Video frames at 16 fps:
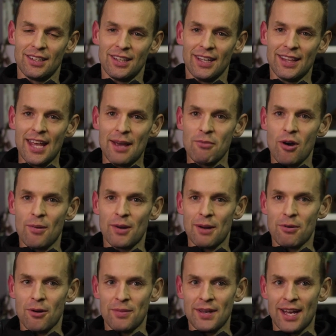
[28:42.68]
In that moment, I
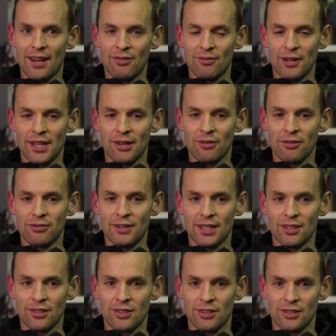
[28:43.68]
probably hadn't really
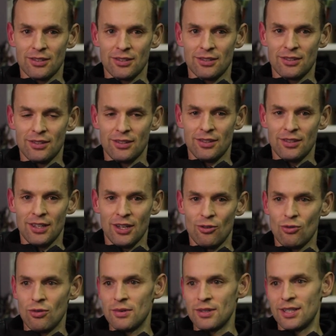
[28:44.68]
reflected on the
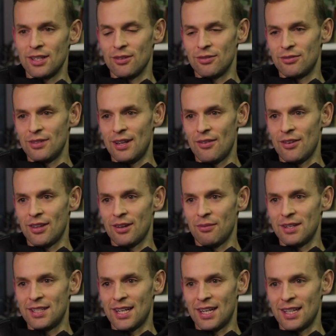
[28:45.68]
enormity of everything
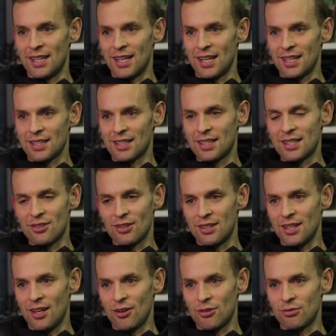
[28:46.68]
we'd done in the last sort of
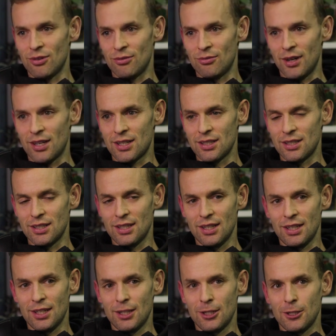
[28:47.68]
10 or 12 weeks.
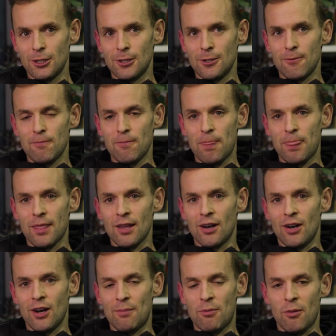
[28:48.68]

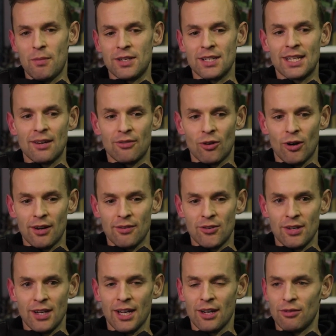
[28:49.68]
I probably did have quite a few
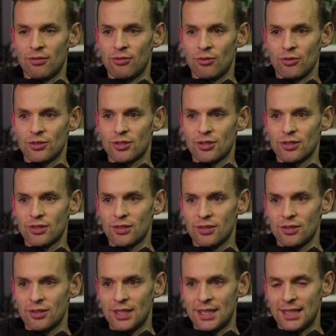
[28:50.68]
negative thoughts,
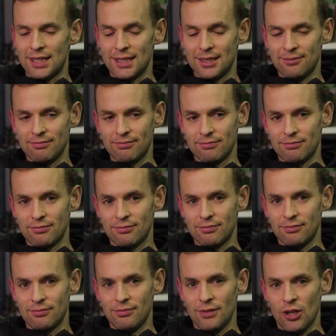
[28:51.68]

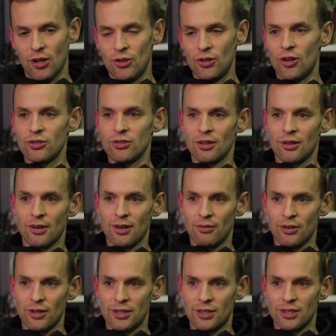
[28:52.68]
not doing what I
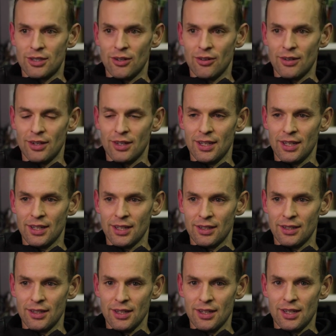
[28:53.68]
wanted to do, and
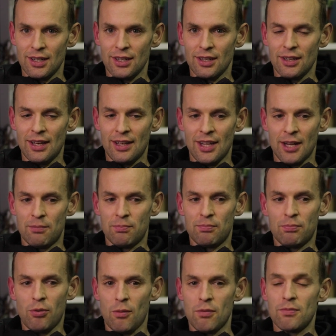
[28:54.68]
they'd
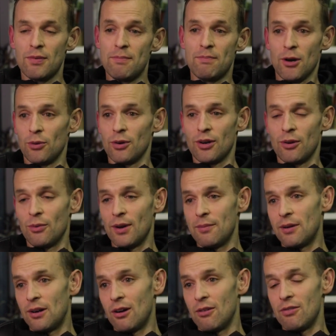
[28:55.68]
probably built it a wee
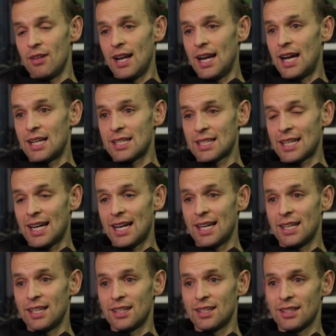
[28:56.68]
bit over that last
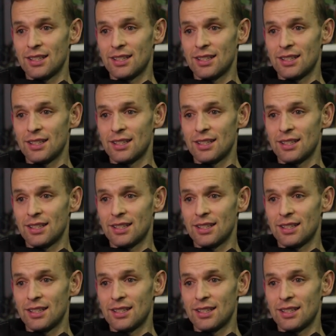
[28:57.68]
K.